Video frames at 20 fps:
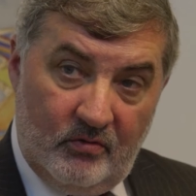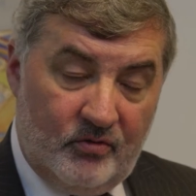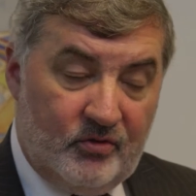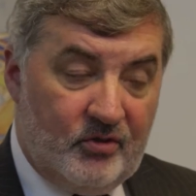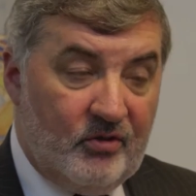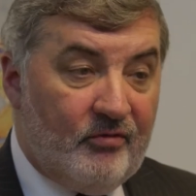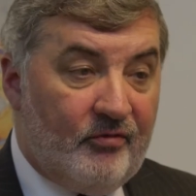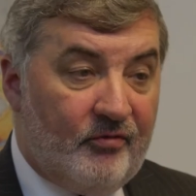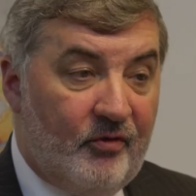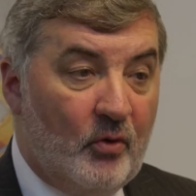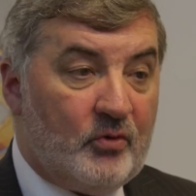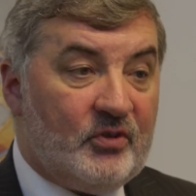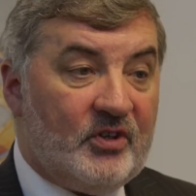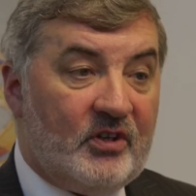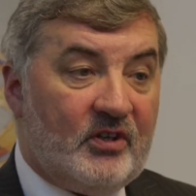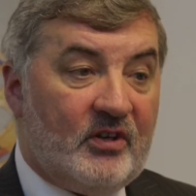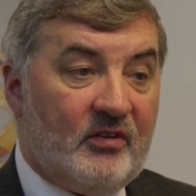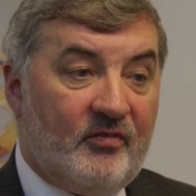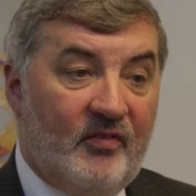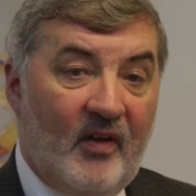
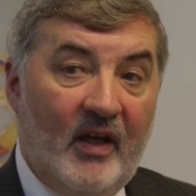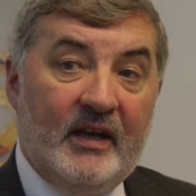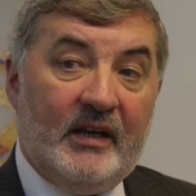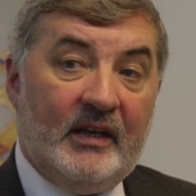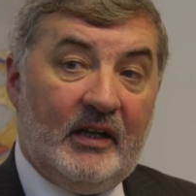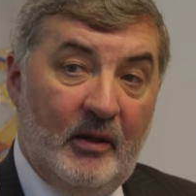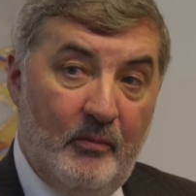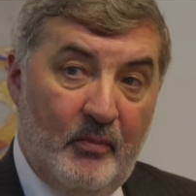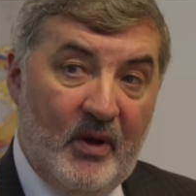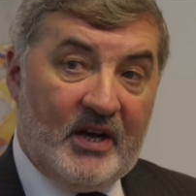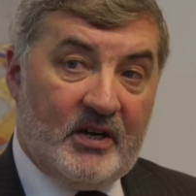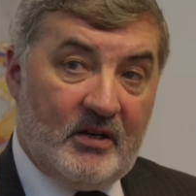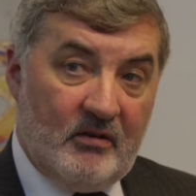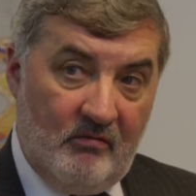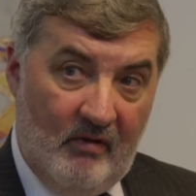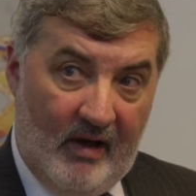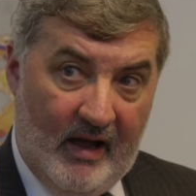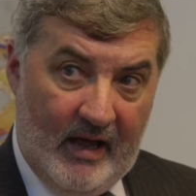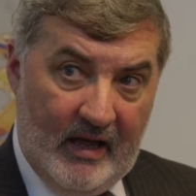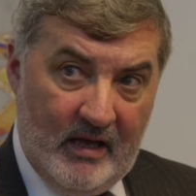devoted to finding a better
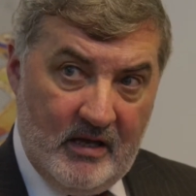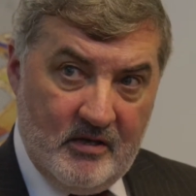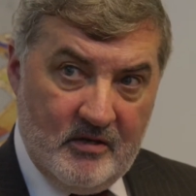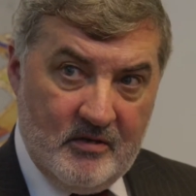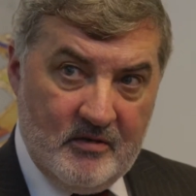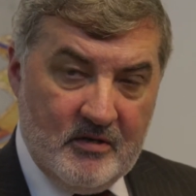way.